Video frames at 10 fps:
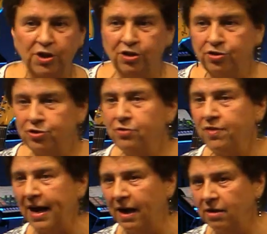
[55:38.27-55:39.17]
you do
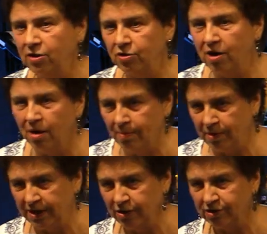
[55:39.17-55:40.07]
that, you're
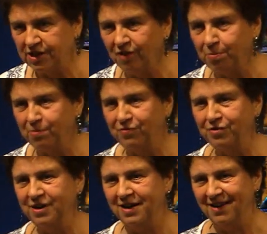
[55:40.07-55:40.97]
humbling yourself
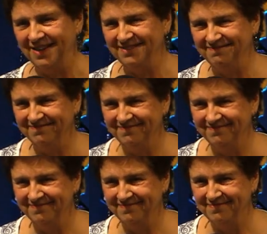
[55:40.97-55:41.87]
before God.
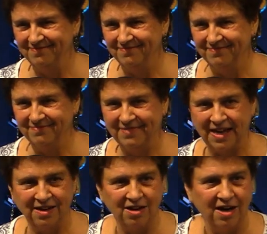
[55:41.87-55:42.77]

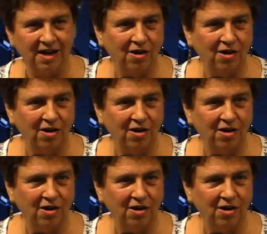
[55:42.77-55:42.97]
And God